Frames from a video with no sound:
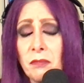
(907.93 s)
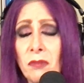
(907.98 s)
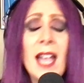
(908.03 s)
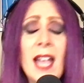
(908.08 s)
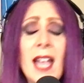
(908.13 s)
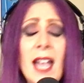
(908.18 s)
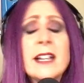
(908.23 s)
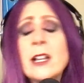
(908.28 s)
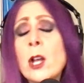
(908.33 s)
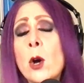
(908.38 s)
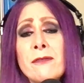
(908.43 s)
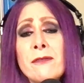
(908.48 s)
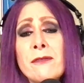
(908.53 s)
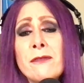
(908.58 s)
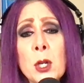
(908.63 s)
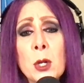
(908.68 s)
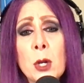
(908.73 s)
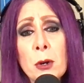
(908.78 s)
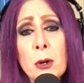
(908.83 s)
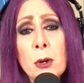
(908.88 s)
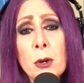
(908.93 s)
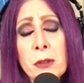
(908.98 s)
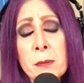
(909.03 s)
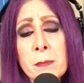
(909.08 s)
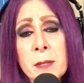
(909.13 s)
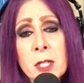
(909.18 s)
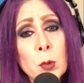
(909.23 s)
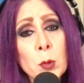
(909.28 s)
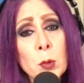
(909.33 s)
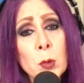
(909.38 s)
I know if you go to the
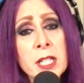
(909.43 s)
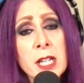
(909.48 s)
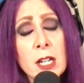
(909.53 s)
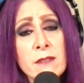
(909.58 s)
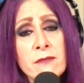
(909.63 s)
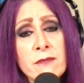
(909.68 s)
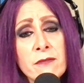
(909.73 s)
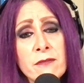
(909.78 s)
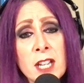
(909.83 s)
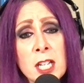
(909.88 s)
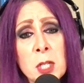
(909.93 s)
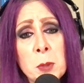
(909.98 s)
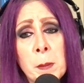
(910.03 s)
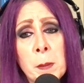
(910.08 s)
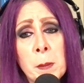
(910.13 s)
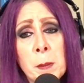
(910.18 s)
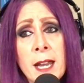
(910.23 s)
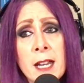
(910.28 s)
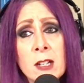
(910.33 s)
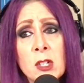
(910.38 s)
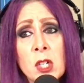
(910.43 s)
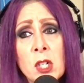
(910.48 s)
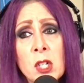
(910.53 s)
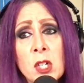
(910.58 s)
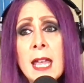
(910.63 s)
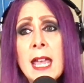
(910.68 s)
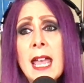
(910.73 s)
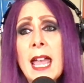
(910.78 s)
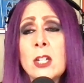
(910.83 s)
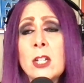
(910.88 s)
Mistress Carrie Facebook page
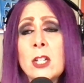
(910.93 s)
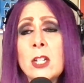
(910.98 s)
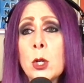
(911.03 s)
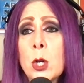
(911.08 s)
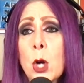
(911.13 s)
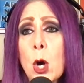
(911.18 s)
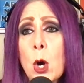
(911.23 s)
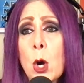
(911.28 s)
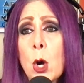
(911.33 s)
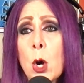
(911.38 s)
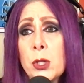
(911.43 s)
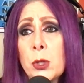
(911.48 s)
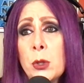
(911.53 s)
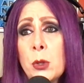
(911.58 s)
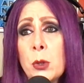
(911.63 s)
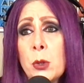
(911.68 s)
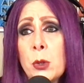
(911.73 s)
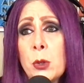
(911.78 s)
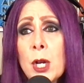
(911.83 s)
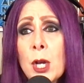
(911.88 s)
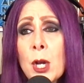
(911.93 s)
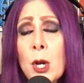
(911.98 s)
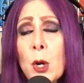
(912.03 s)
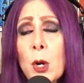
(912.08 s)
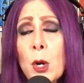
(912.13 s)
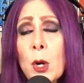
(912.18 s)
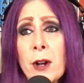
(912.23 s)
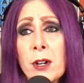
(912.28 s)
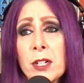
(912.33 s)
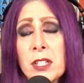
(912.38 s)
and you go to
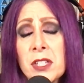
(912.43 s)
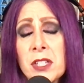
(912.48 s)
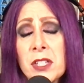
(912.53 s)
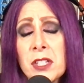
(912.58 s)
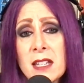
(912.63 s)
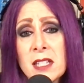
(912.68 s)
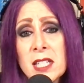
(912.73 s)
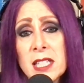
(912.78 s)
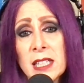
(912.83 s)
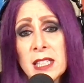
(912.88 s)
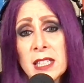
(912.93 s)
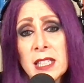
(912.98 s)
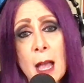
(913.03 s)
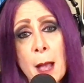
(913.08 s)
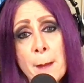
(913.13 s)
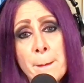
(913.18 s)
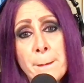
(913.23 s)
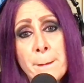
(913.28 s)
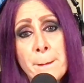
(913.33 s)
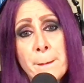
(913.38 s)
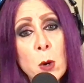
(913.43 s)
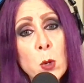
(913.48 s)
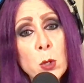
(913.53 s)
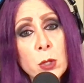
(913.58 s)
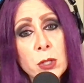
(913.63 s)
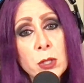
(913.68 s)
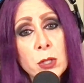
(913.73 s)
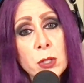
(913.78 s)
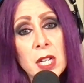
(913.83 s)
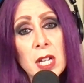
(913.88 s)
where it says like
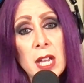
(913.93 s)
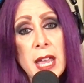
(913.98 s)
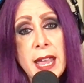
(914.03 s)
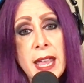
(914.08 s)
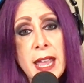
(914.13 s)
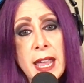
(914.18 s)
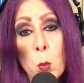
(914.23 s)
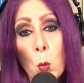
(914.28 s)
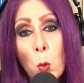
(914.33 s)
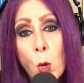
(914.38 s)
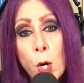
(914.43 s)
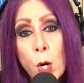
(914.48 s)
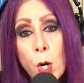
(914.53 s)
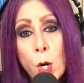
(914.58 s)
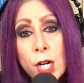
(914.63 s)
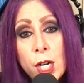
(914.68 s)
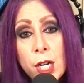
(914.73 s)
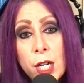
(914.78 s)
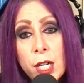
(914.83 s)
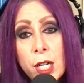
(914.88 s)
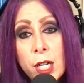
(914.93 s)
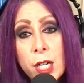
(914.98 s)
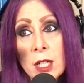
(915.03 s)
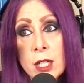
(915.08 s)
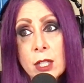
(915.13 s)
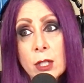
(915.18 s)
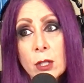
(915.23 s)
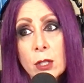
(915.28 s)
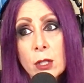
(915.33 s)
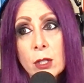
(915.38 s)
about and work,
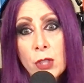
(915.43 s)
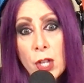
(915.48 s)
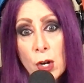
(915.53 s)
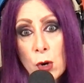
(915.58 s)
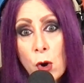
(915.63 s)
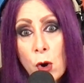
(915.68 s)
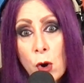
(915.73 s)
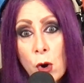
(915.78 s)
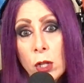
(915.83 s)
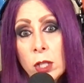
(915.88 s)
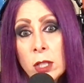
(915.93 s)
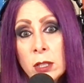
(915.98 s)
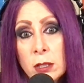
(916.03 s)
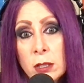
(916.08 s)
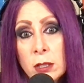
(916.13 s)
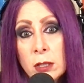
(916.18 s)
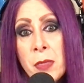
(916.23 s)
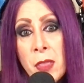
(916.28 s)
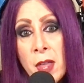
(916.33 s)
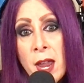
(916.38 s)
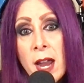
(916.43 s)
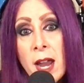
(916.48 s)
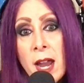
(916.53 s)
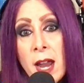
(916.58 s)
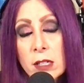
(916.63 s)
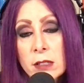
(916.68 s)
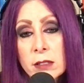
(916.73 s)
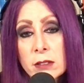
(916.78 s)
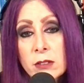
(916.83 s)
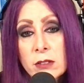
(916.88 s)
they're all up
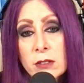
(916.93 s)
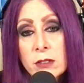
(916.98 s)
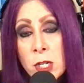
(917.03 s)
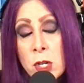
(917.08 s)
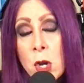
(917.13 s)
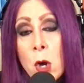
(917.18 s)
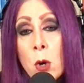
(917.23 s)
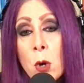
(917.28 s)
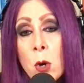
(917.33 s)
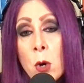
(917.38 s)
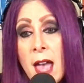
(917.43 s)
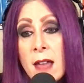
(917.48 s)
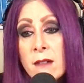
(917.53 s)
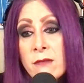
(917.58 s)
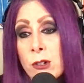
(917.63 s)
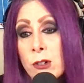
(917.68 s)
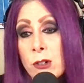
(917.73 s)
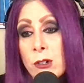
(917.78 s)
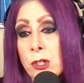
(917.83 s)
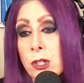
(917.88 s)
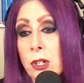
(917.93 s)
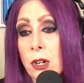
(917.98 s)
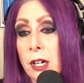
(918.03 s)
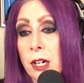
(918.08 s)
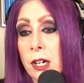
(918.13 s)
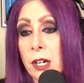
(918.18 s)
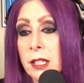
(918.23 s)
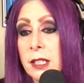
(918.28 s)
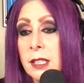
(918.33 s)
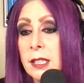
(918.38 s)
there. So I know that for
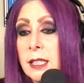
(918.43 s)
sure.